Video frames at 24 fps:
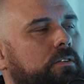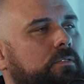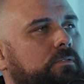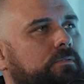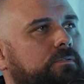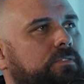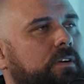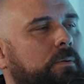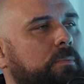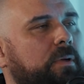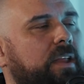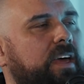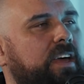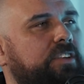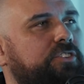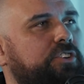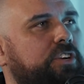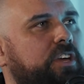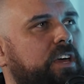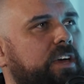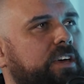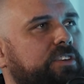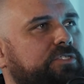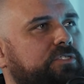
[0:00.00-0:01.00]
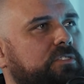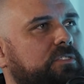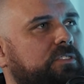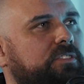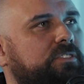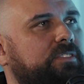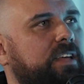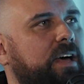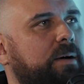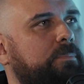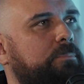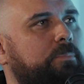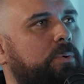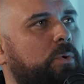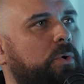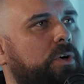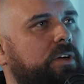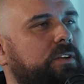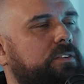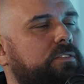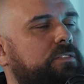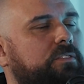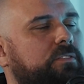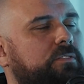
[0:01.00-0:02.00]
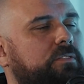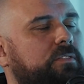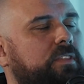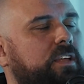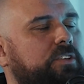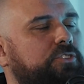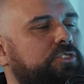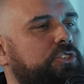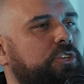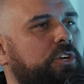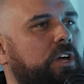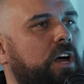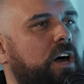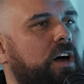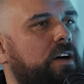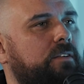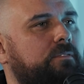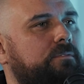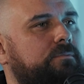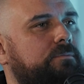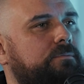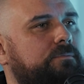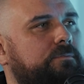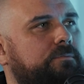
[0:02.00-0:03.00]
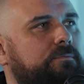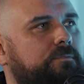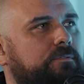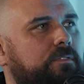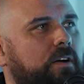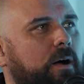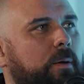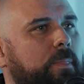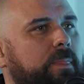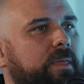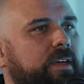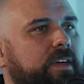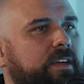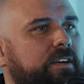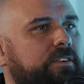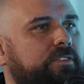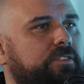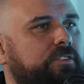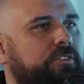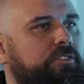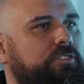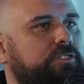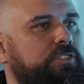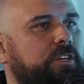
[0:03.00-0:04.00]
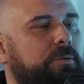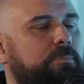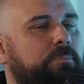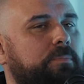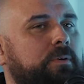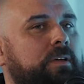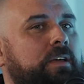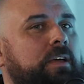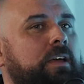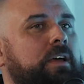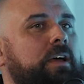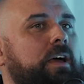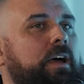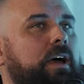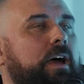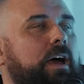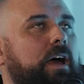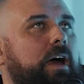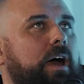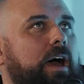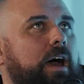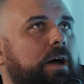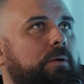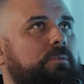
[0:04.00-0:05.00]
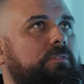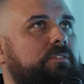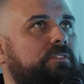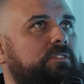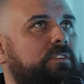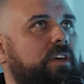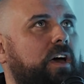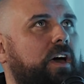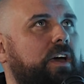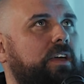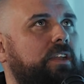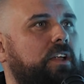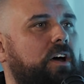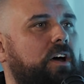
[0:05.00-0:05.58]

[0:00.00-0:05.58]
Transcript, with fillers: from an educational standpoint that you got from the internship outside